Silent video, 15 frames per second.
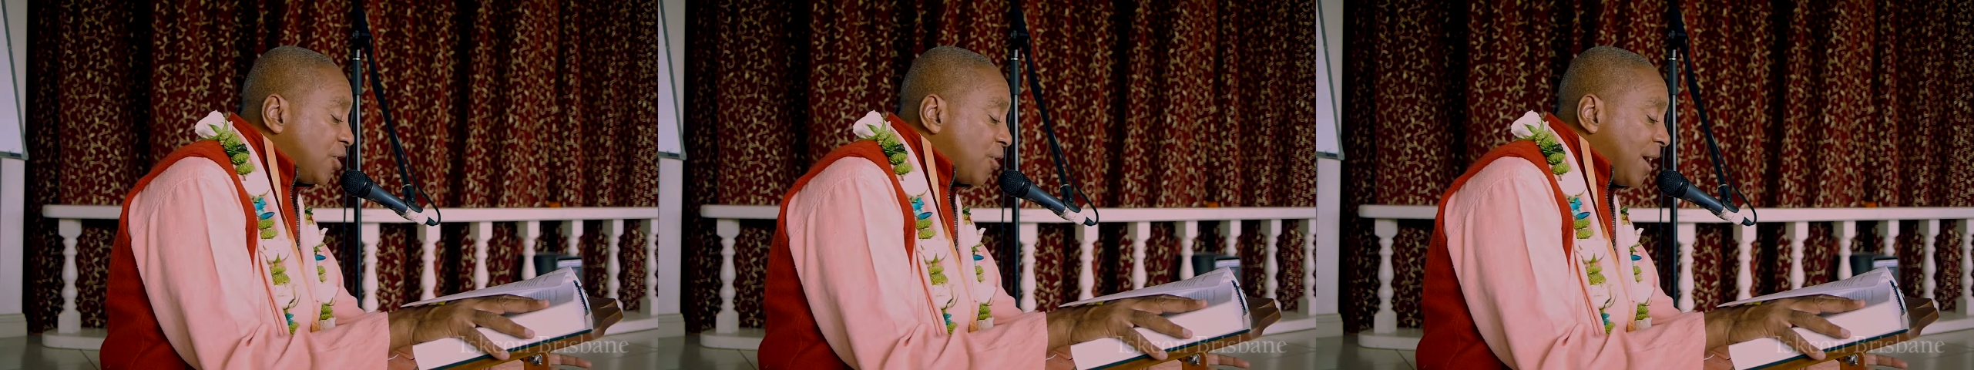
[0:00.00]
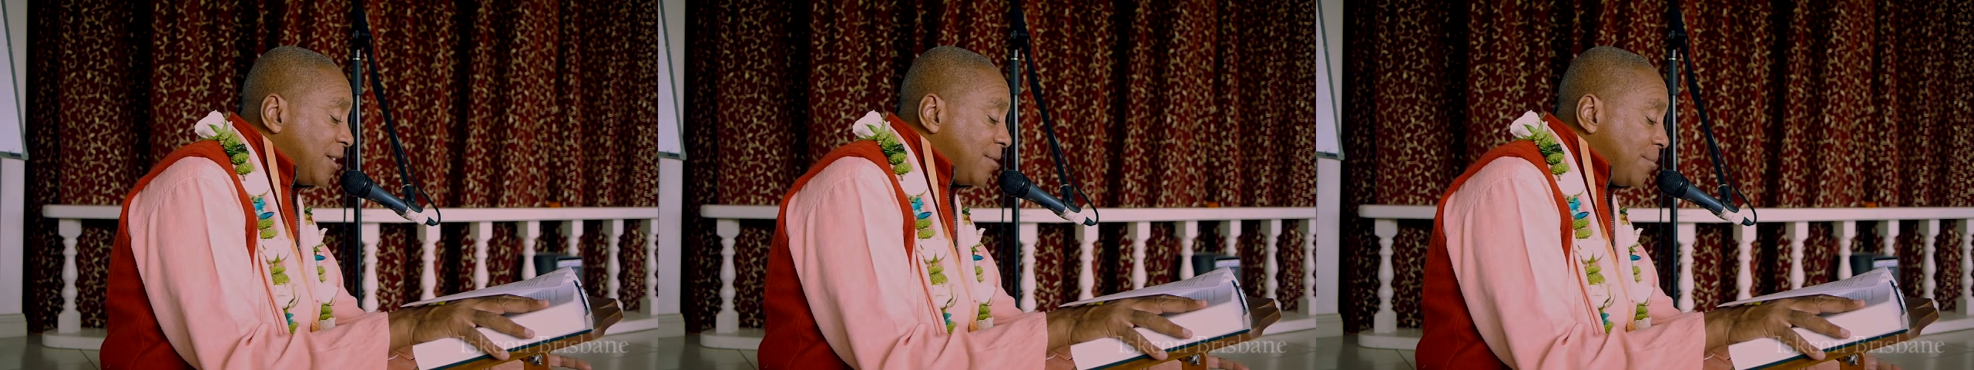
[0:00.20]

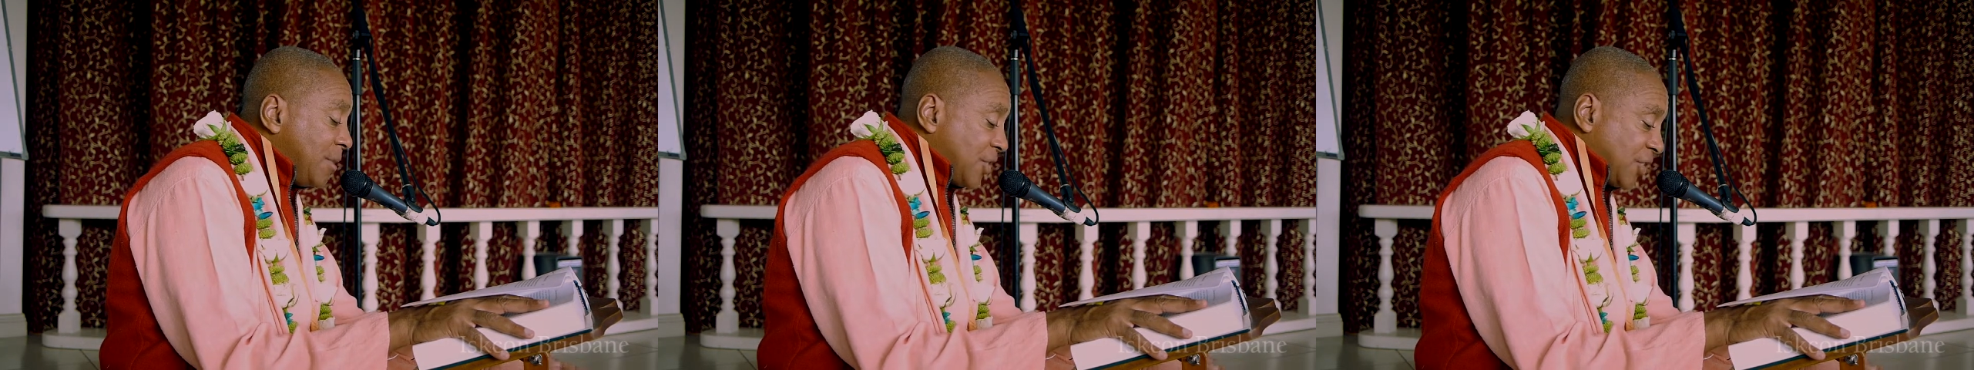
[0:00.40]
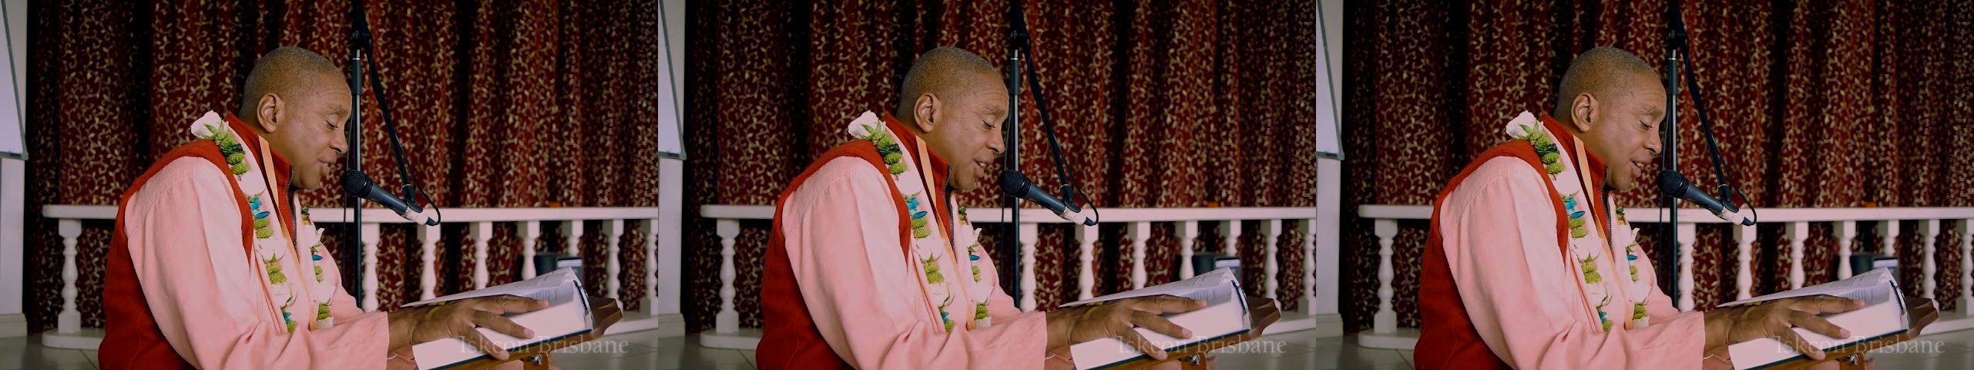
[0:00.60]
great
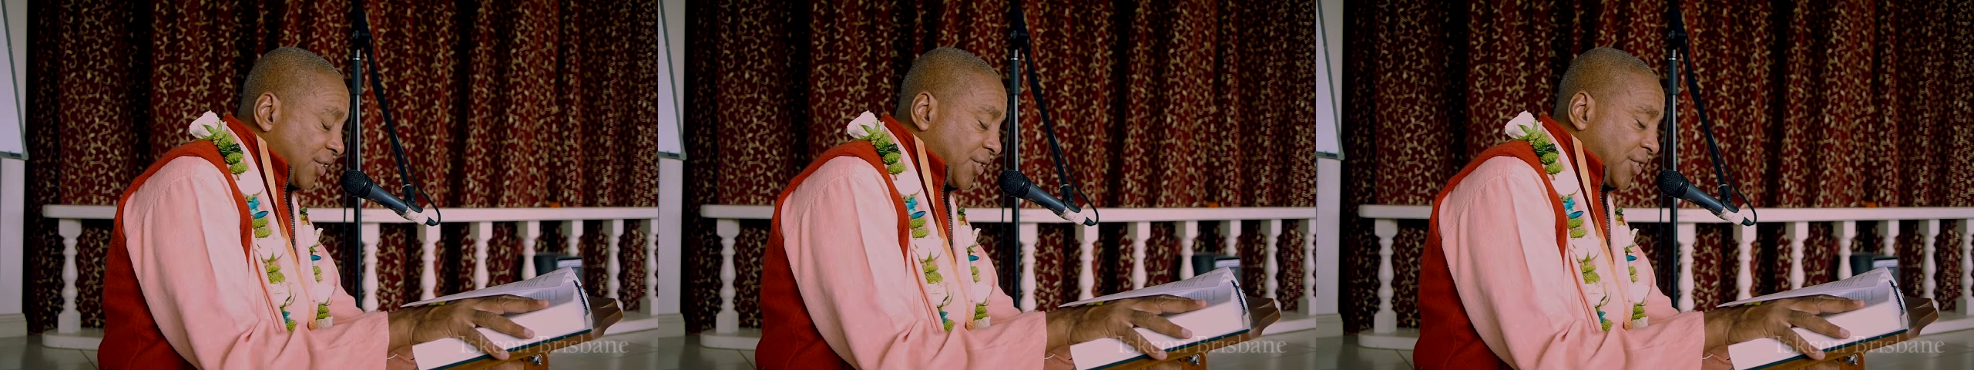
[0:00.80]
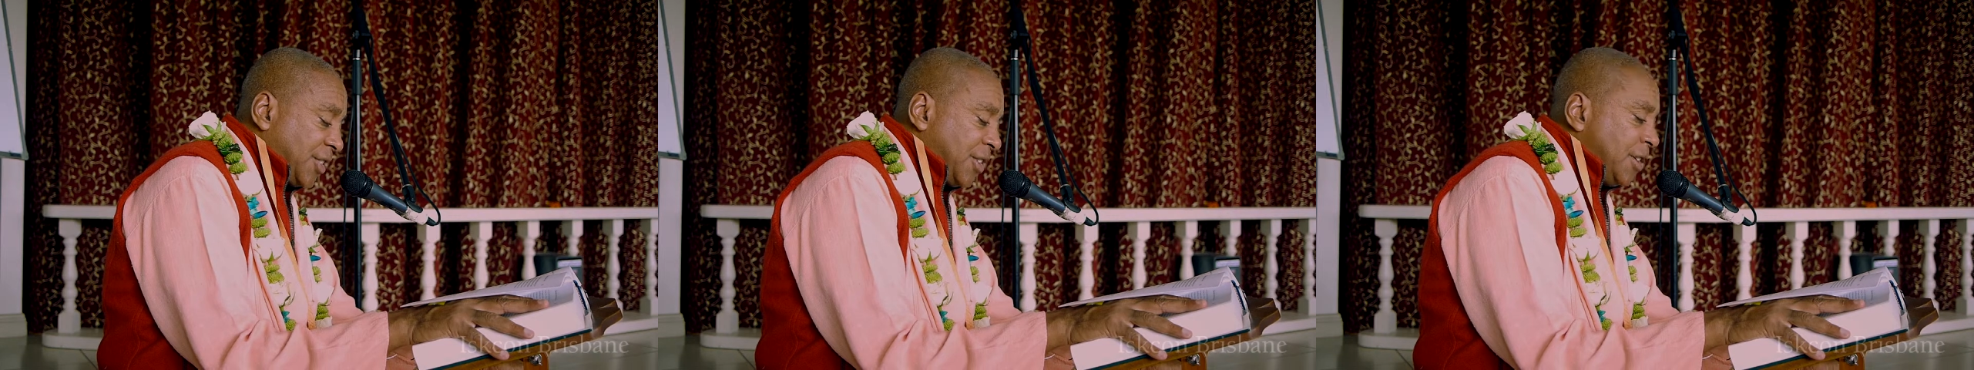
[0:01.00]

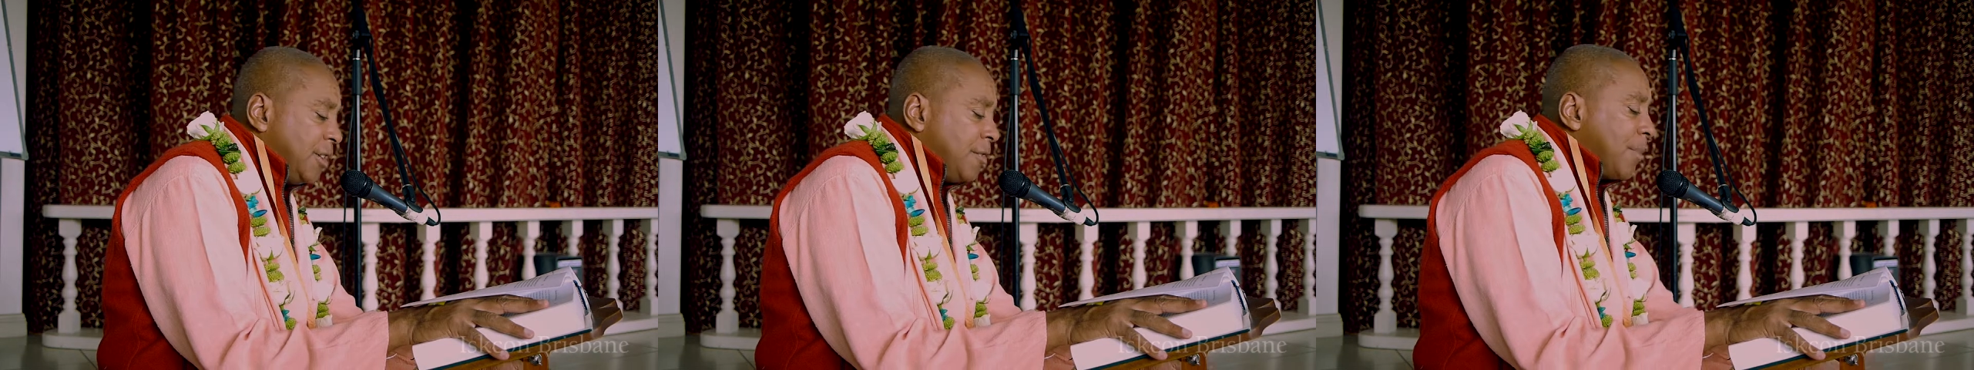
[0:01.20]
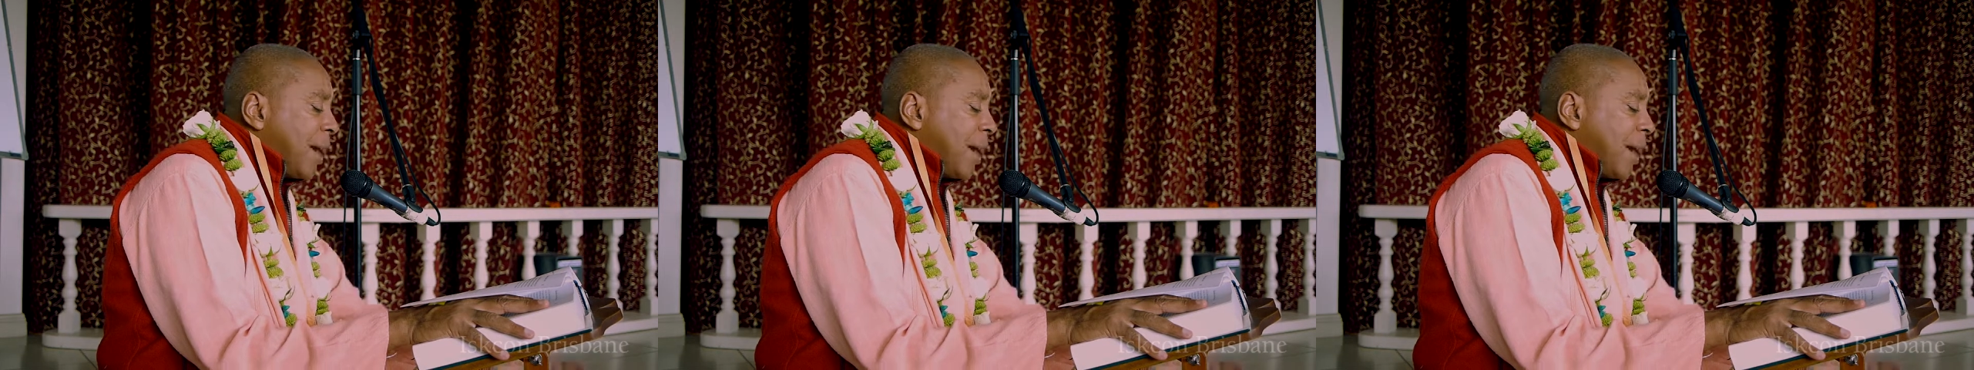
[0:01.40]
mystics.